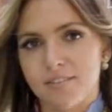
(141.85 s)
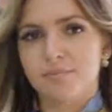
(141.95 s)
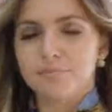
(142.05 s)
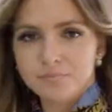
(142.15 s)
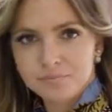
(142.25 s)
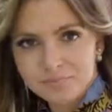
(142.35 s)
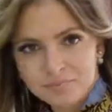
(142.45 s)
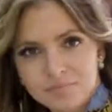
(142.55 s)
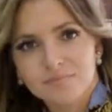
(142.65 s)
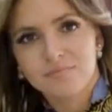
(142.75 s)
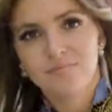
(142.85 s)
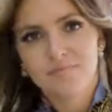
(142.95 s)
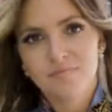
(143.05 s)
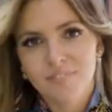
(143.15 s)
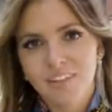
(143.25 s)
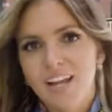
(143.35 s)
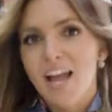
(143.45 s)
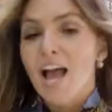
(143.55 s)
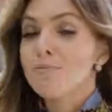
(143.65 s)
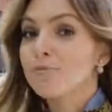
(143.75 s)
How about a book you're reading?
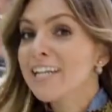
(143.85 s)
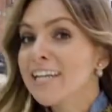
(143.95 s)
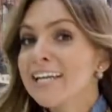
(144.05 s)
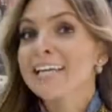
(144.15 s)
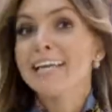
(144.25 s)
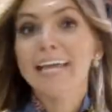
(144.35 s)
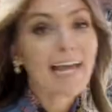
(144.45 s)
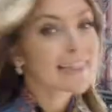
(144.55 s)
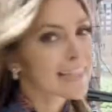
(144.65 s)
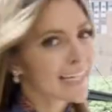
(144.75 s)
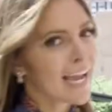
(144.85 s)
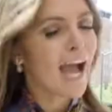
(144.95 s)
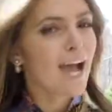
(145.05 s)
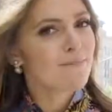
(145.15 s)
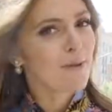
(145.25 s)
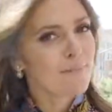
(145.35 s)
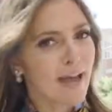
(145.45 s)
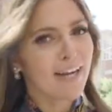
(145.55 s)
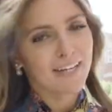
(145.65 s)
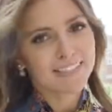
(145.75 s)
I'm reading Get the Guy by
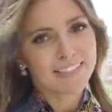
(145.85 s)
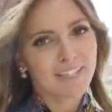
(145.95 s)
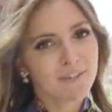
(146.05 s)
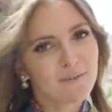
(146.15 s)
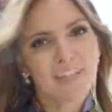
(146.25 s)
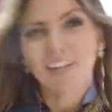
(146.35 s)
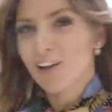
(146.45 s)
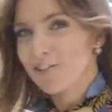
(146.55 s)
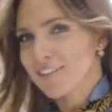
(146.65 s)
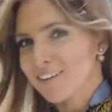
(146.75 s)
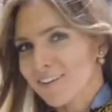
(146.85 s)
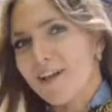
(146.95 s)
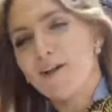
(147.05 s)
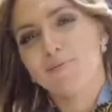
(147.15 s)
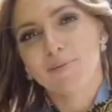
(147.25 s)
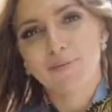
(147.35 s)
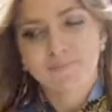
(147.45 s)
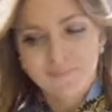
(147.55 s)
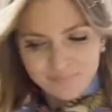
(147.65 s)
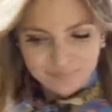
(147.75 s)
Matt Hussey. We can all use a little help.
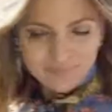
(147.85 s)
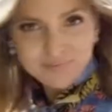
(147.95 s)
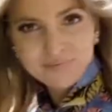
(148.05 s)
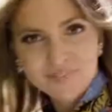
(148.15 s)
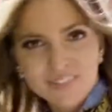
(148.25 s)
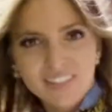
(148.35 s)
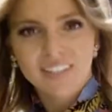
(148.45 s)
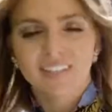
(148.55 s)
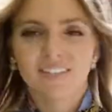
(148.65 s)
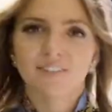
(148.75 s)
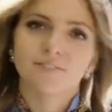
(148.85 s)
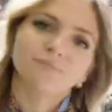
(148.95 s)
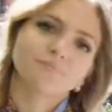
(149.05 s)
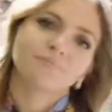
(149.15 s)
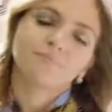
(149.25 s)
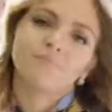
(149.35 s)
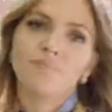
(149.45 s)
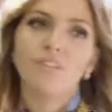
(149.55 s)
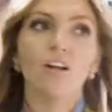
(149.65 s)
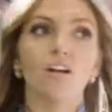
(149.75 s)
What's the priciest thing you've ever splurged on?
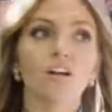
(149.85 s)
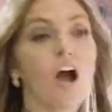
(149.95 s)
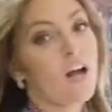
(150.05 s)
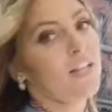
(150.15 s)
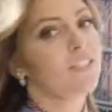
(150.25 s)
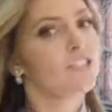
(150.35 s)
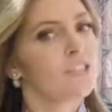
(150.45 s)
College.